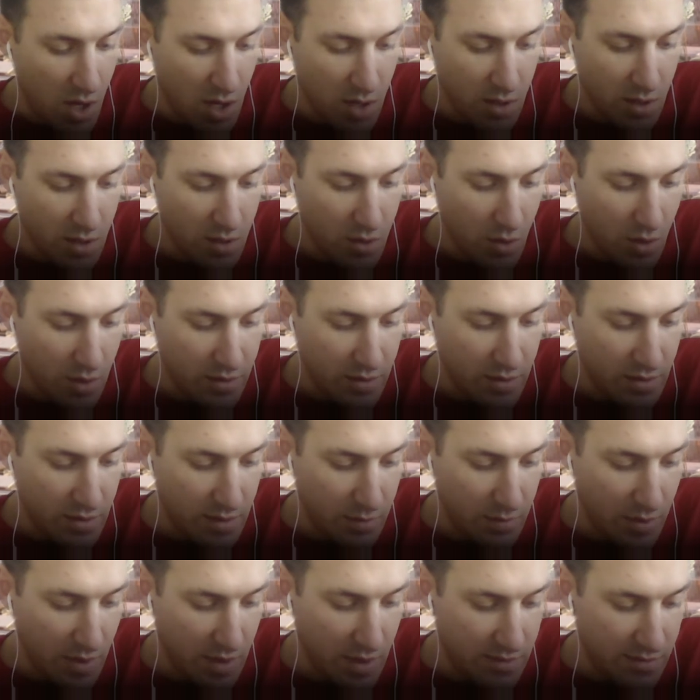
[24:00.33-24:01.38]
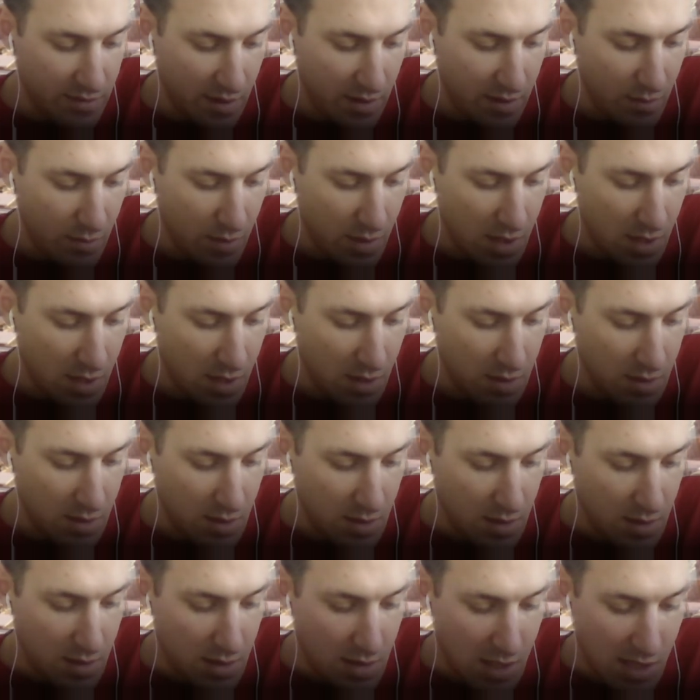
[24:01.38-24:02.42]
courses, he plays very well.
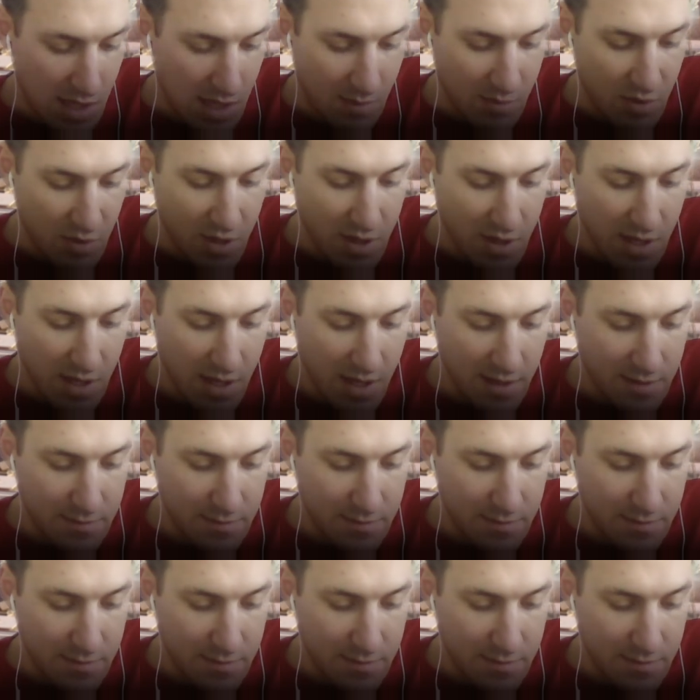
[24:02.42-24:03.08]
You got